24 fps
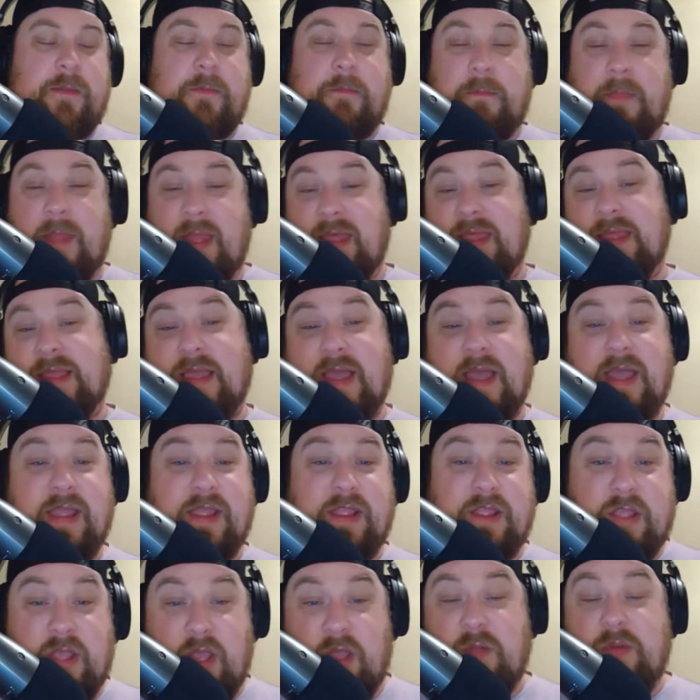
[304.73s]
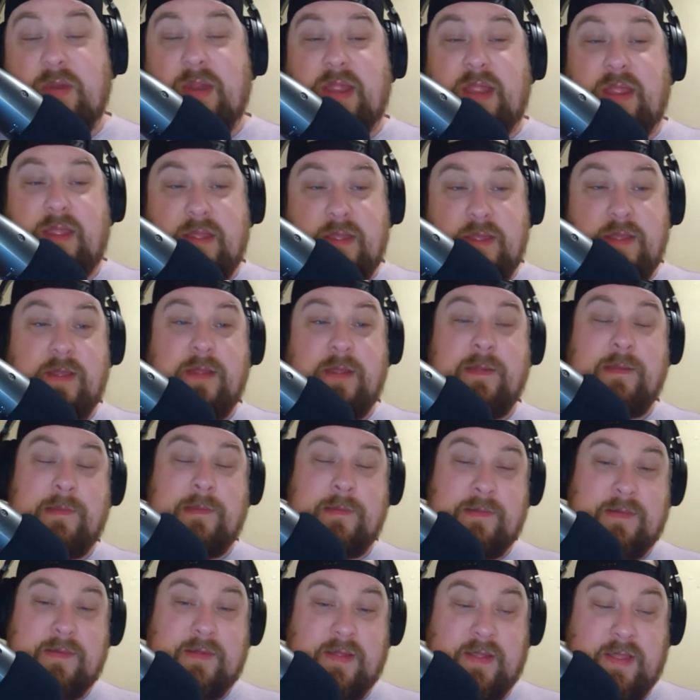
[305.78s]
Malachi and Cody.
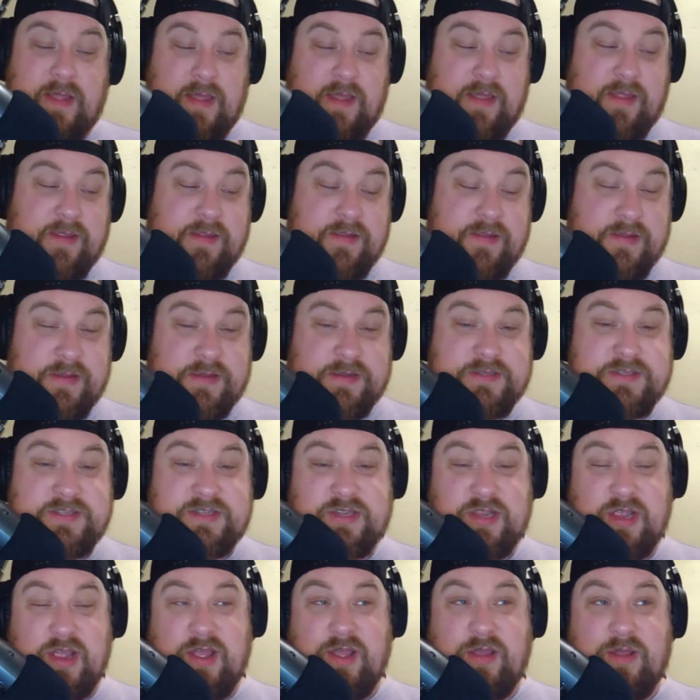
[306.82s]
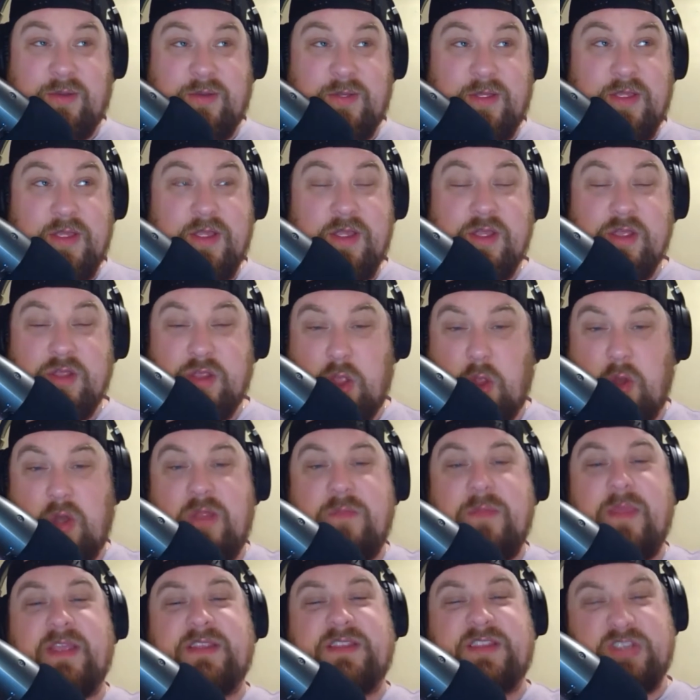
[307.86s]
Okay. So
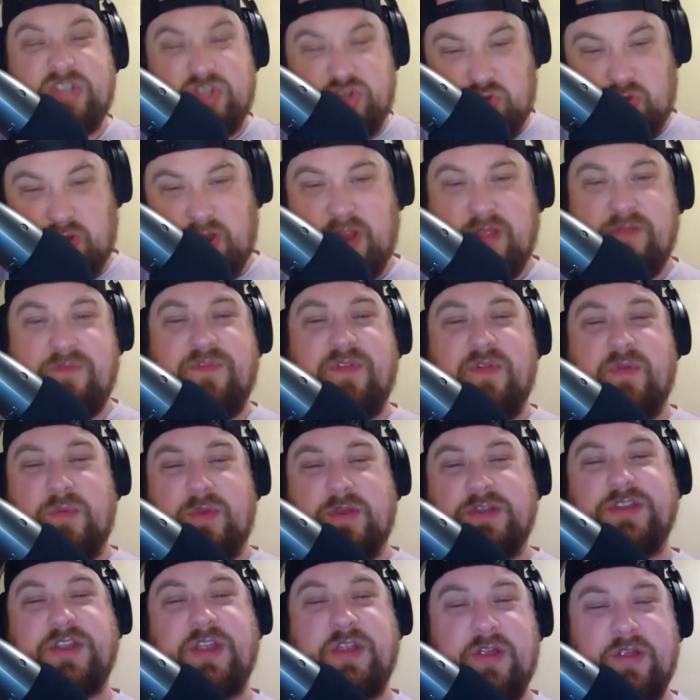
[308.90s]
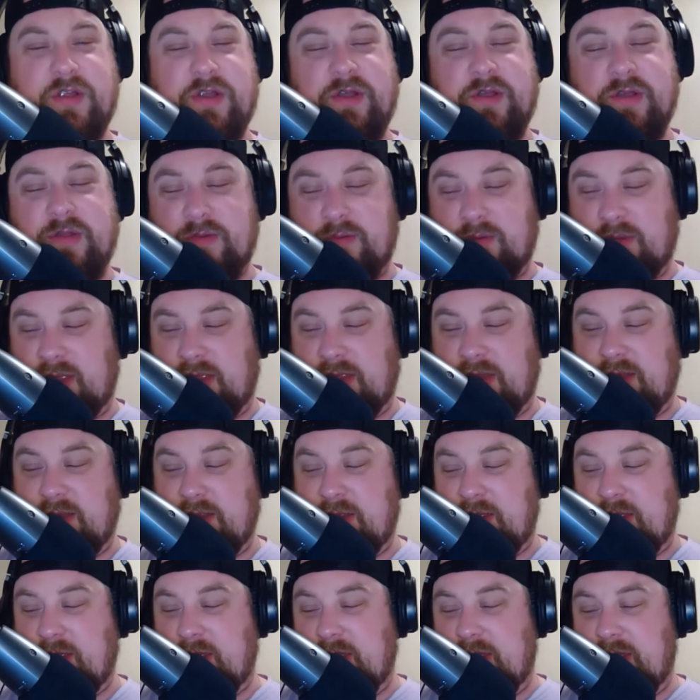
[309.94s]
Cody makes his triumphant return, right?
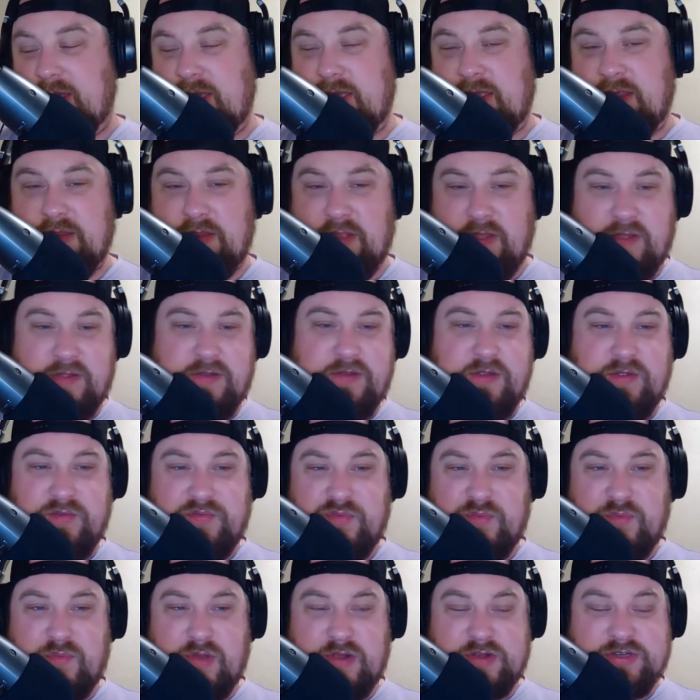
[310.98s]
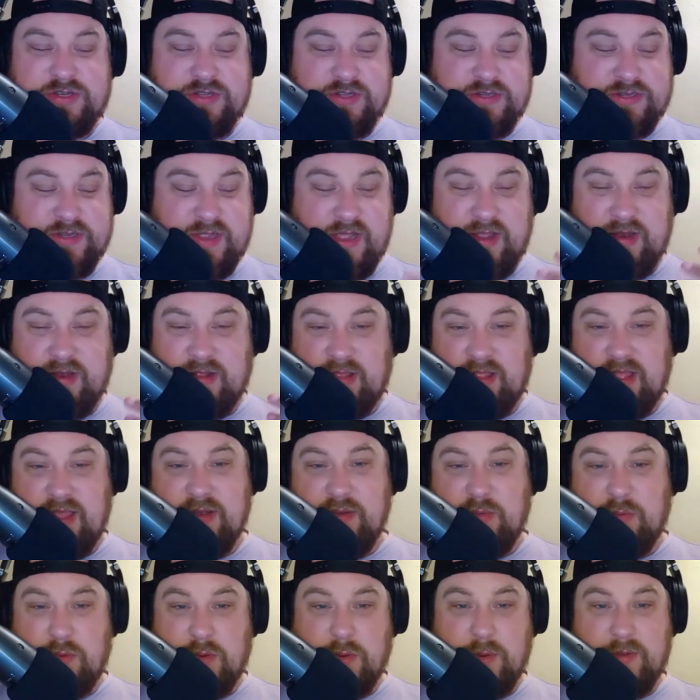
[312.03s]
And y'all know from watching this, I had a
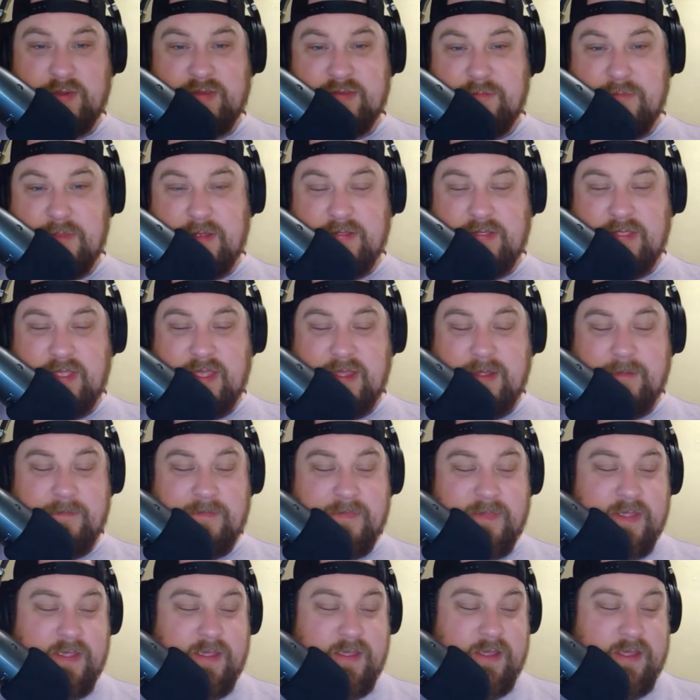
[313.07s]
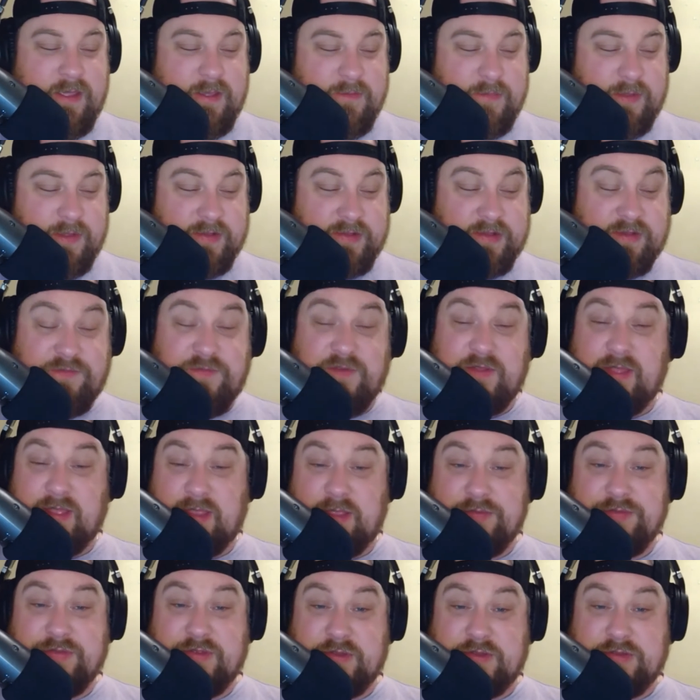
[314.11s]
lot of worries about that because I felt like
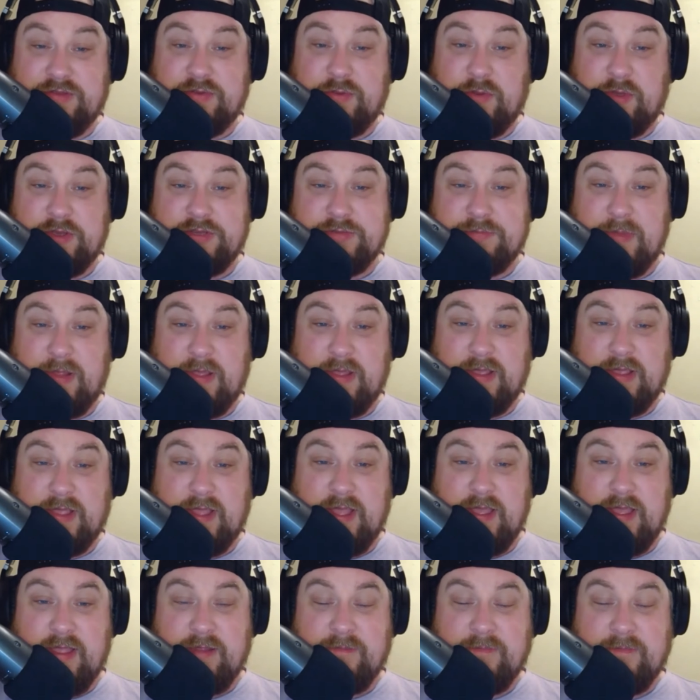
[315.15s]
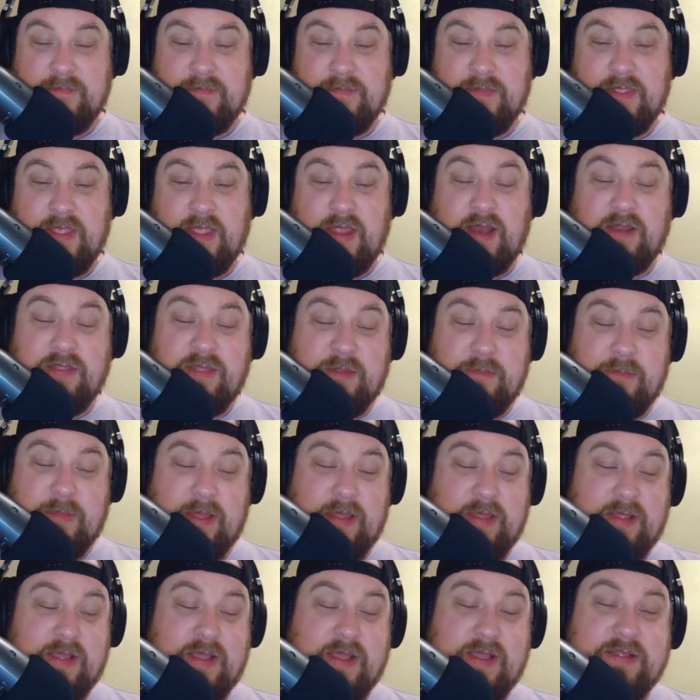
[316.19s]
he was going to squash Malachi. And I think
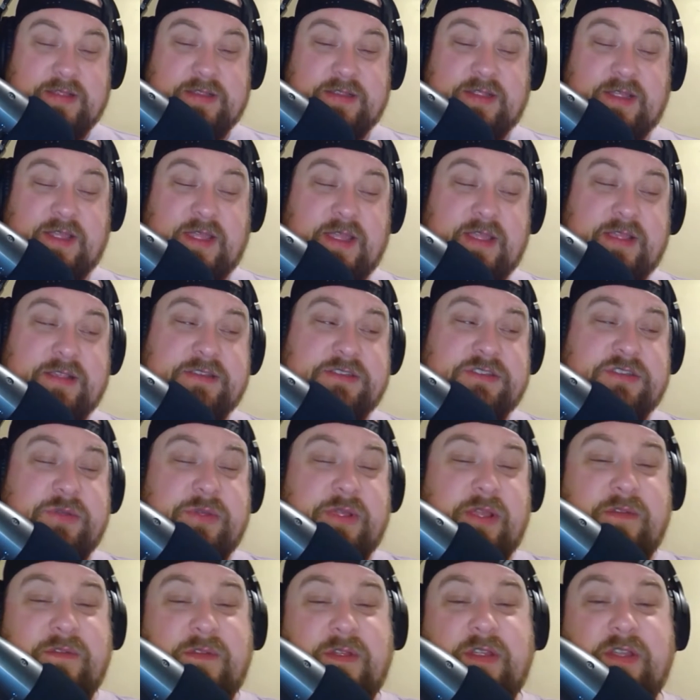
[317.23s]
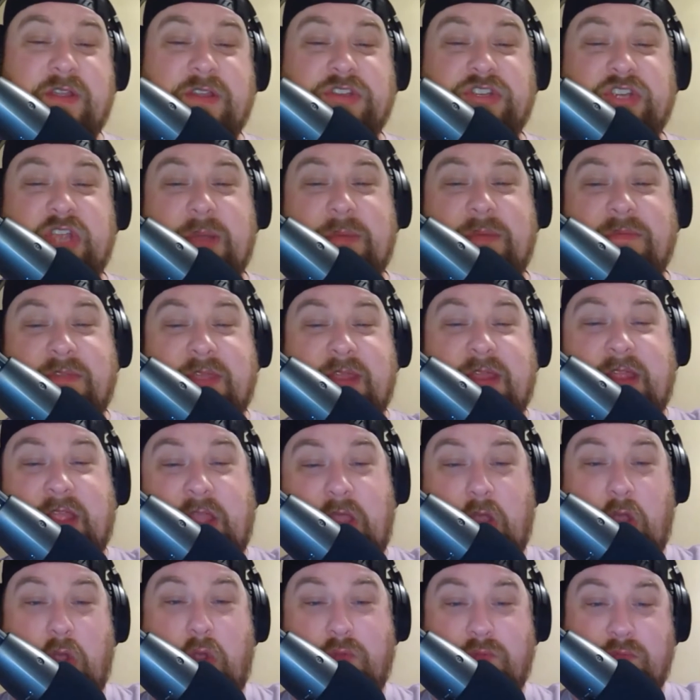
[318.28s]
Malachi is doing a very good job of getting
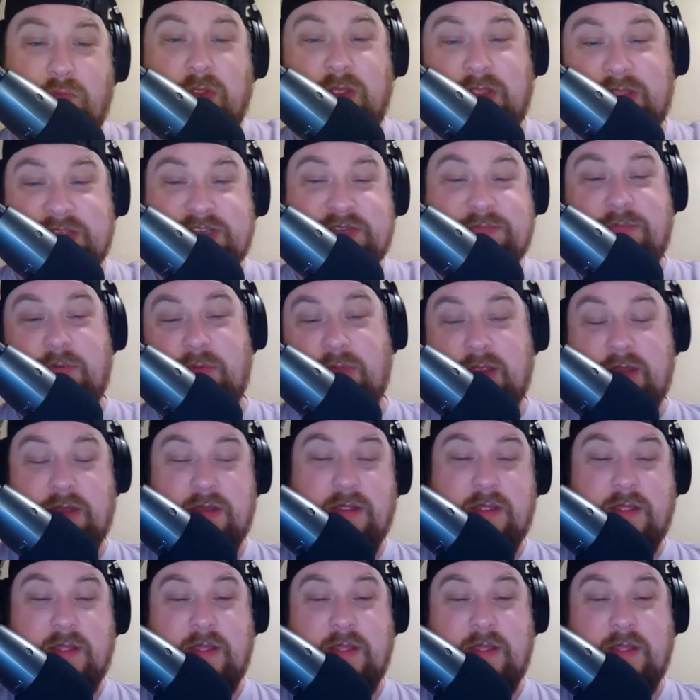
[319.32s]
over at this point